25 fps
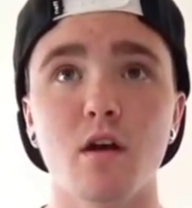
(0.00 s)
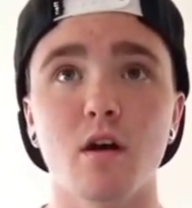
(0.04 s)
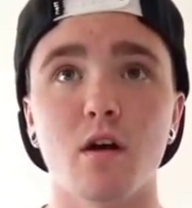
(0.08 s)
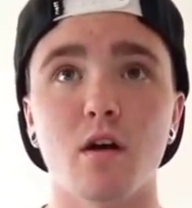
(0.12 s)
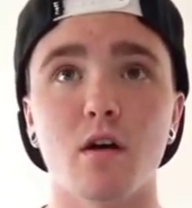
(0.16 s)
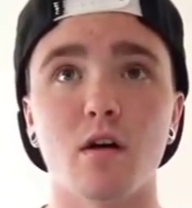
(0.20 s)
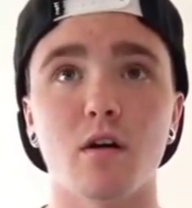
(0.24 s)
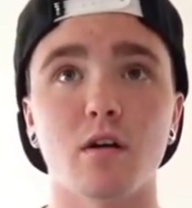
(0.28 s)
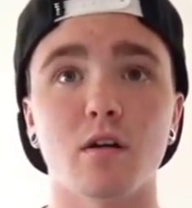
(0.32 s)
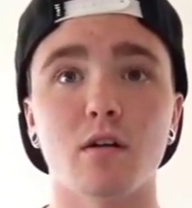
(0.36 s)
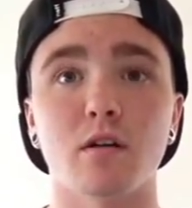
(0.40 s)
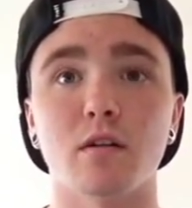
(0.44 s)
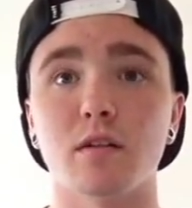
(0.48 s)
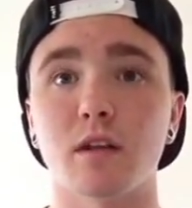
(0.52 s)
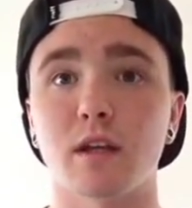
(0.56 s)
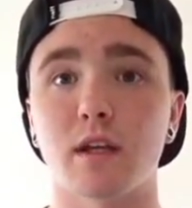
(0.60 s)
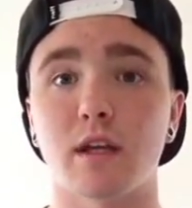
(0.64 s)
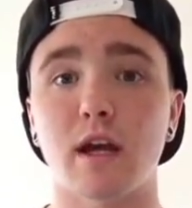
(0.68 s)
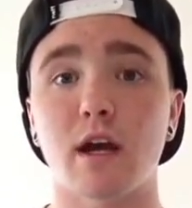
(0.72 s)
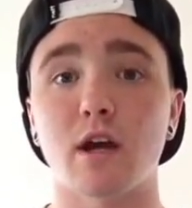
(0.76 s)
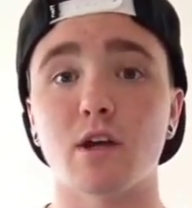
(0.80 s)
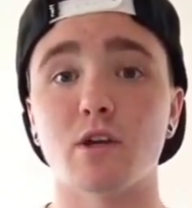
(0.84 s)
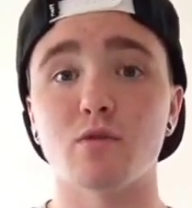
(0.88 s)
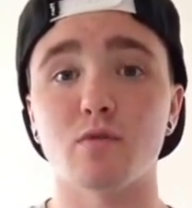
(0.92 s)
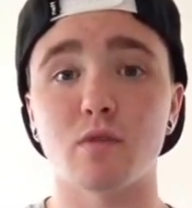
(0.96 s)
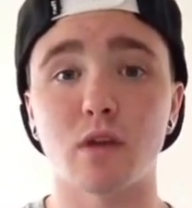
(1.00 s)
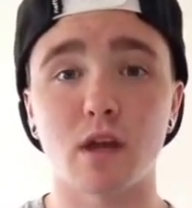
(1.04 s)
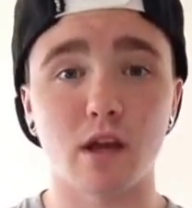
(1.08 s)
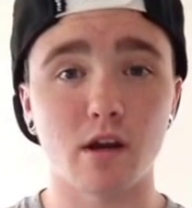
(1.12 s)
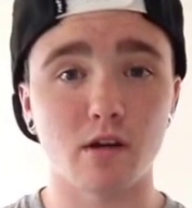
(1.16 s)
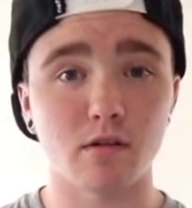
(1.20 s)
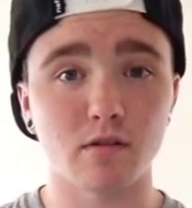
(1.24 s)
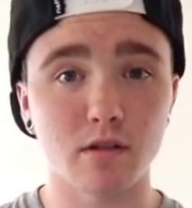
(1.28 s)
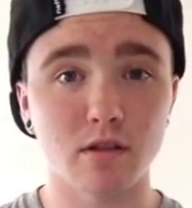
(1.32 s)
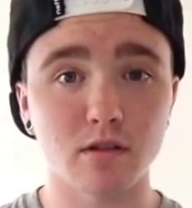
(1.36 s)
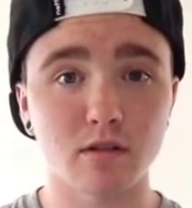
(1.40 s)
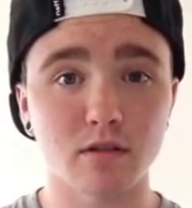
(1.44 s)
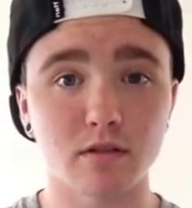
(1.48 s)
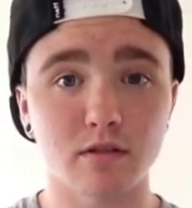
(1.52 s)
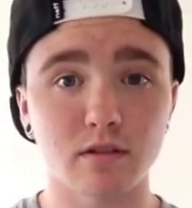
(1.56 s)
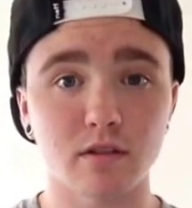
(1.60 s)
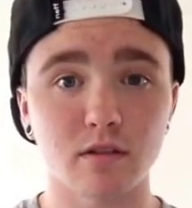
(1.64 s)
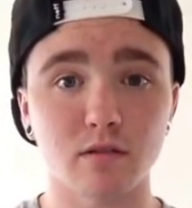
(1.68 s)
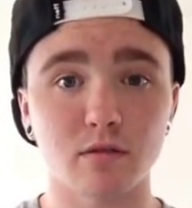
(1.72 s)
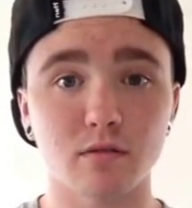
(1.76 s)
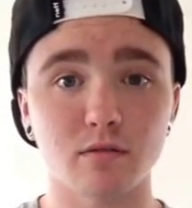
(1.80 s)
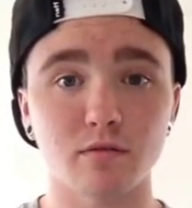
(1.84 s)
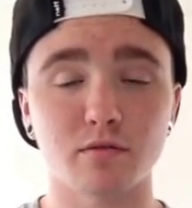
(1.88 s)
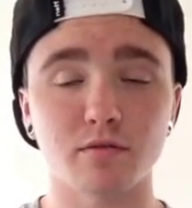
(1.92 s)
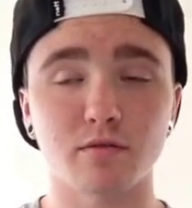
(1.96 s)
are like how you carry
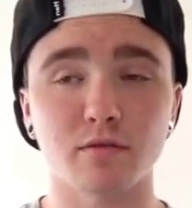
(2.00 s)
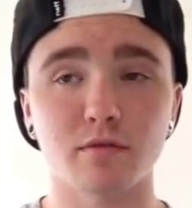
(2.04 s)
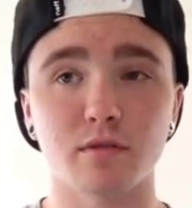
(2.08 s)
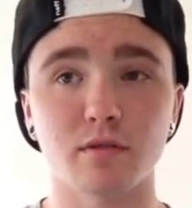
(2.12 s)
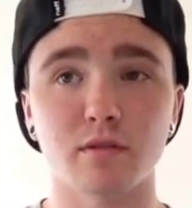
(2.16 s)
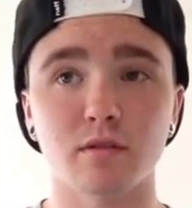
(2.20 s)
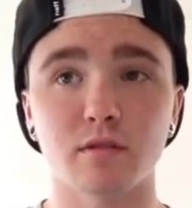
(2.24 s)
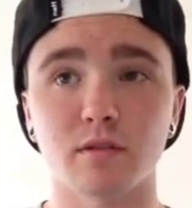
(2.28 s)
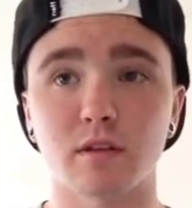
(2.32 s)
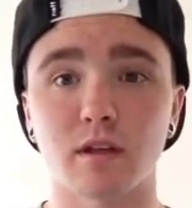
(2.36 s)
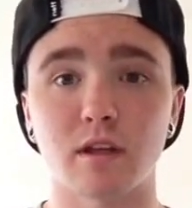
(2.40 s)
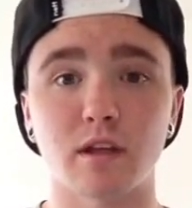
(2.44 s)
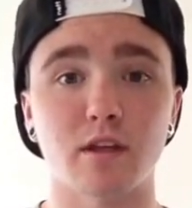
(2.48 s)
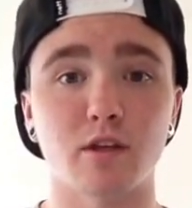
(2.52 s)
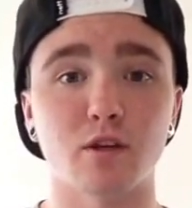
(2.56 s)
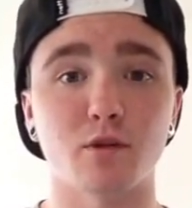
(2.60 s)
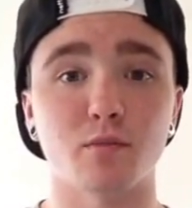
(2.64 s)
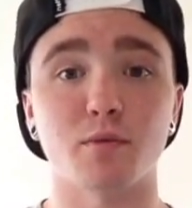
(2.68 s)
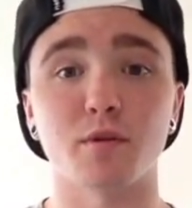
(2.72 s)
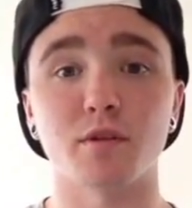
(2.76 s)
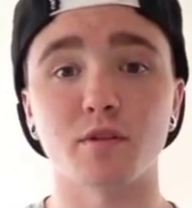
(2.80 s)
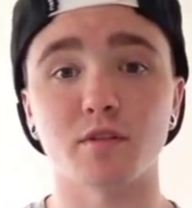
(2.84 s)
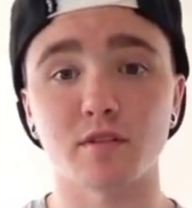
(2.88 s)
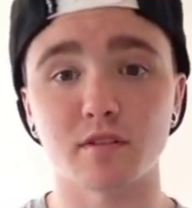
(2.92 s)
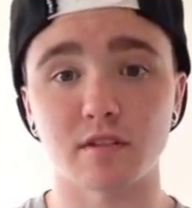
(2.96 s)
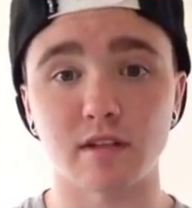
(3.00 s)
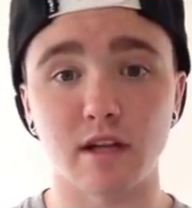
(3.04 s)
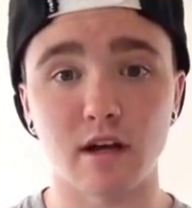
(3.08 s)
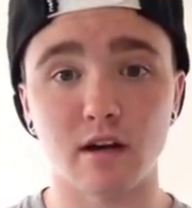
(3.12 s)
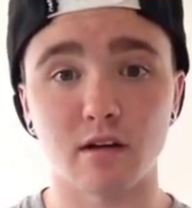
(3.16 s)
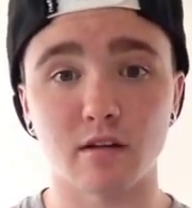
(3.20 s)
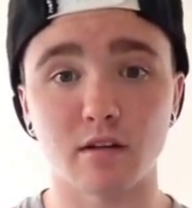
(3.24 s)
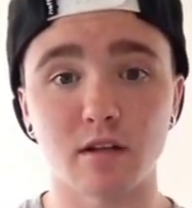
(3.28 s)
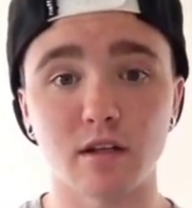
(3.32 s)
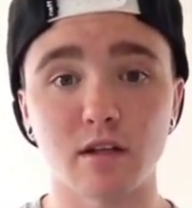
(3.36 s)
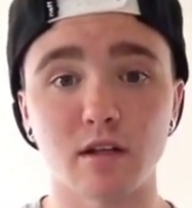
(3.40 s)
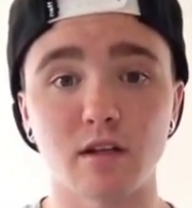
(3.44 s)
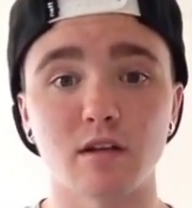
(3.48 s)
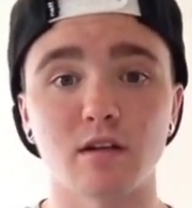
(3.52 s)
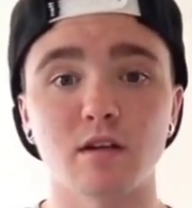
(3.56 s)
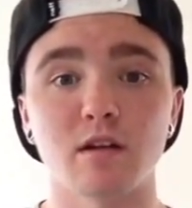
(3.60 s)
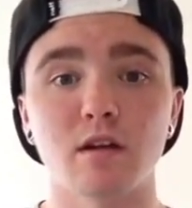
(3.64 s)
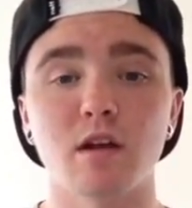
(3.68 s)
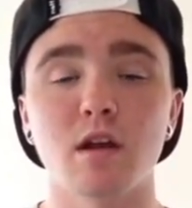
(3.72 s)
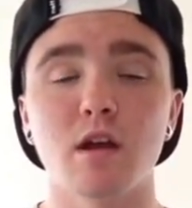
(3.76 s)
yourself, like your personality,